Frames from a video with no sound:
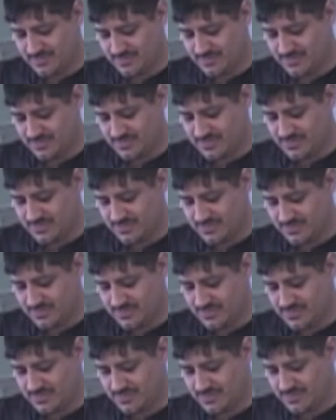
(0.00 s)

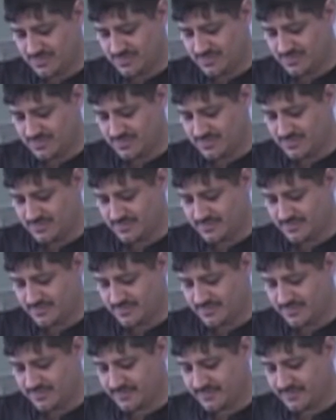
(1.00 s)

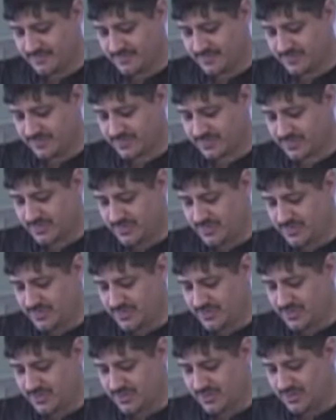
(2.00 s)

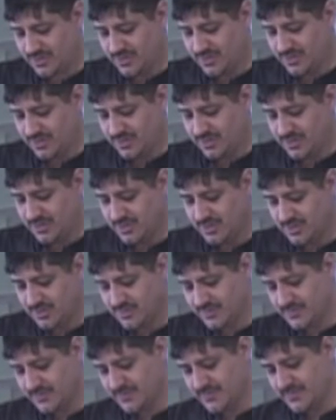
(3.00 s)

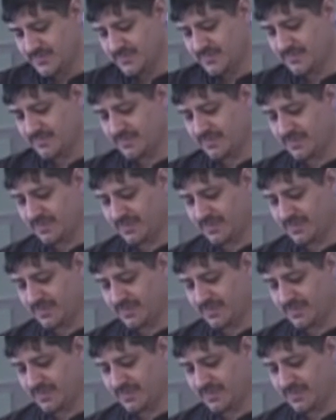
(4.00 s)
[no speech]